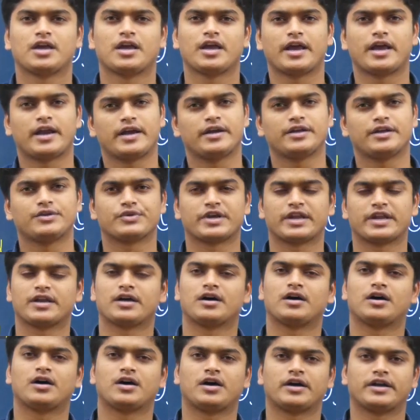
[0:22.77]
and you can
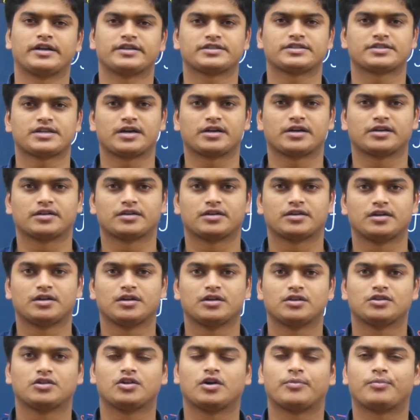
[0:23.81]
understand
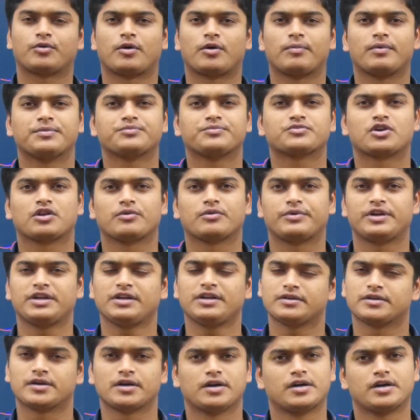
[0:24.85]
the problem solving
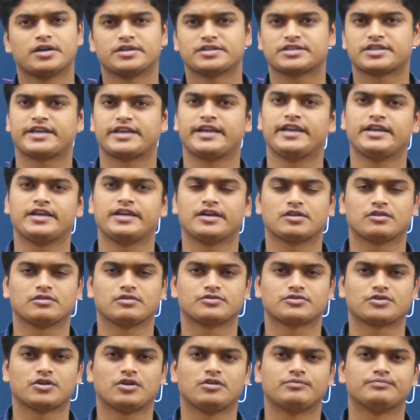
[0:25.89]
skill here
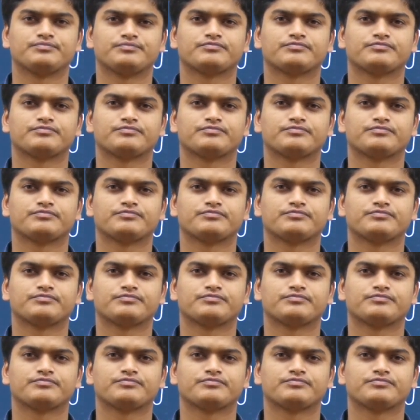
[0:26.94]
also.